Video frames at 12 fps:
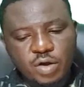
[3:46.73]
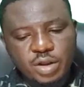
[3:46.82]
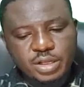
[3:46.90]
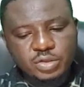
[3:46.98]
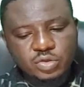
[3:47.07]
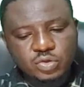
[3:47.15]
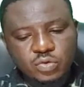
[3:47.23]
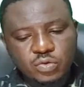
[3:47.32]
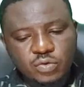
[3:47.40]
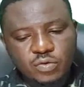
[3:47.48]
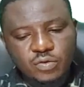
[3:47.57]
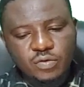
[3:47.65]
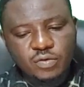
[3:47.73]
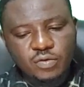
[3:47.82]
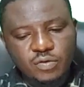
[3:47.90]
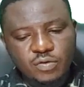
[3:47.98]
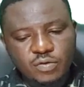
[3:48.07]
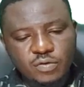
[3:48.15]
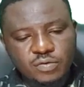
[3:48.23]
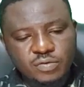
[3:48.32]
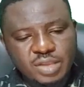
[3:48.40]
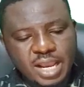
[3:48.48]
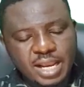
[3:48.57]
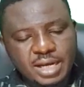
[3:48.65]
4 into
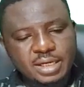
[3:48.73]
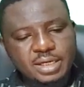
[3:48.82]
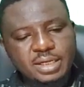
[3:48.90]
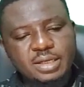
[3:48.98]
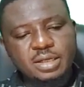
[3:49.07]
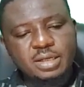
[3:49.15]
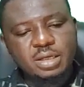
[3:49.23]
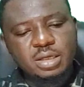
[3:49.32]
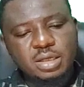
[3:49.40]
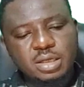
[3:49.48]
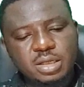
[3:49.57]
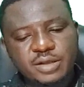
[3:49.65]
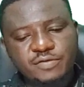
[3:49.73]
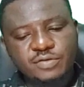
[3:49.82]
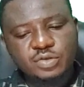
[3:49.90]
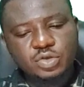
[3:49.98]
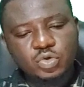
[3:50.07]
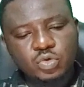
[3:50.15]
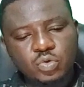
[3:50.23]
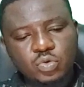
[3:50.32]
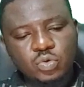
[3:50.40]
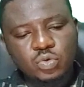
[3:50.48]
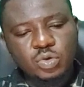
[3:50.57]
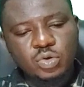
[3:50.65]
10 gives
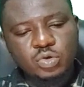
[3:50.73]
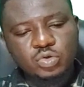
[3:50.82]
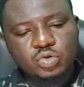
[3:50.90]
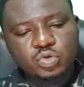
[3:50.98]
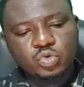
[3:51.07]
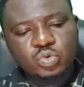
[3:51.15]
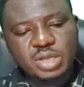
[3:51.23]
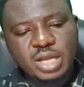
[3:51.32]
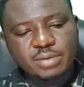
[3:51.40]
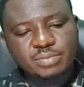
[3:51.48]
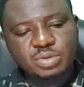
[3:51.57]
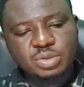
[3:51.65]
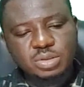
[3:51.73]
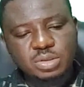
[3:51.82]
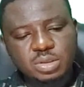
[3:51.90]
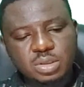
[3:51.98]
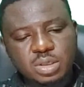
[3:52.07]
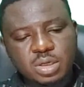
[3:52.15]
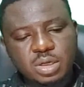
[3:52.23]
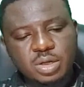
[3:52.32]
you 2 times,